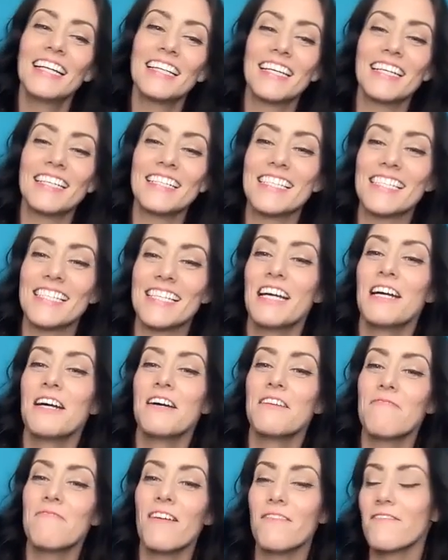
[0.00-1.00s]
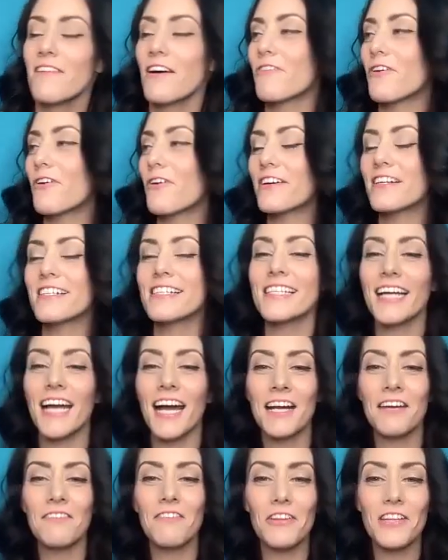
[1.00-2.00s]
because of course, like
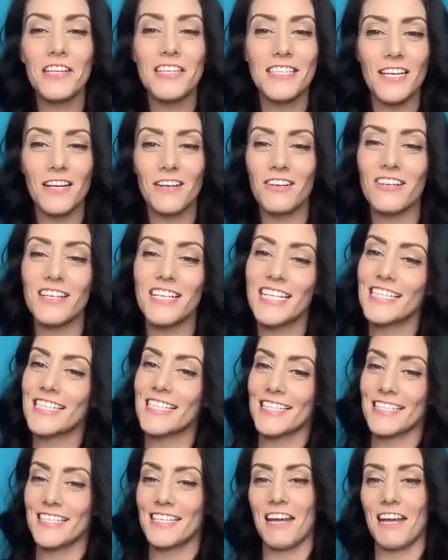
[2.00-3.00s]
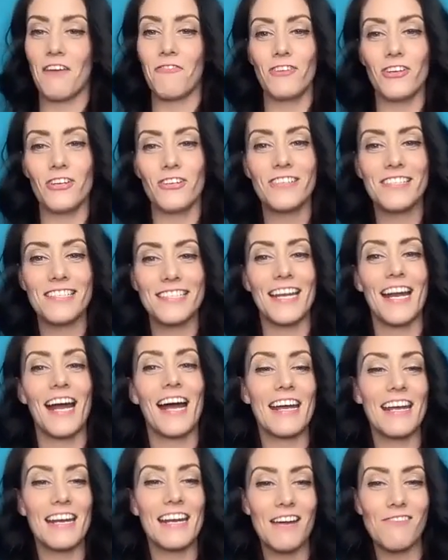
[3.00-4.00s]
I have all these younger nieces and nephews that
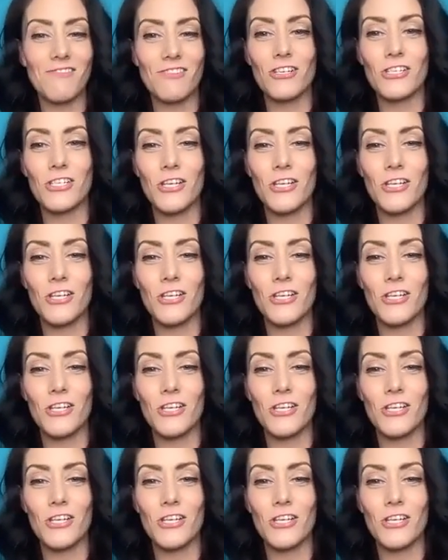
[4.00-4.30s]
I can never